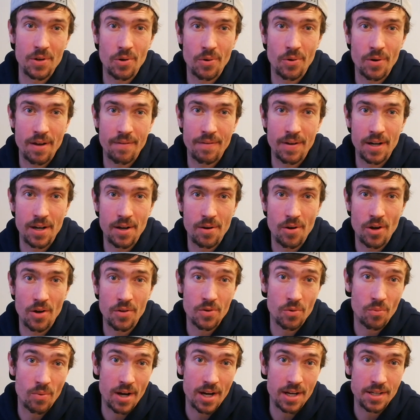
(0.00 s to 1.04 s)
But if you don't have any
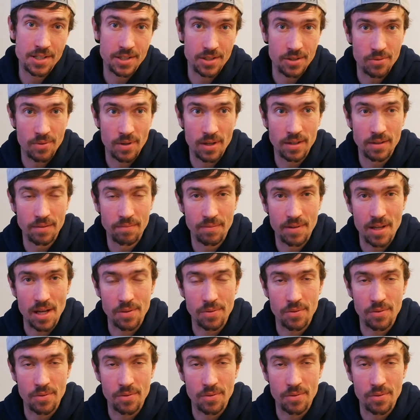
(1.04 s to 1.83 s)
other way to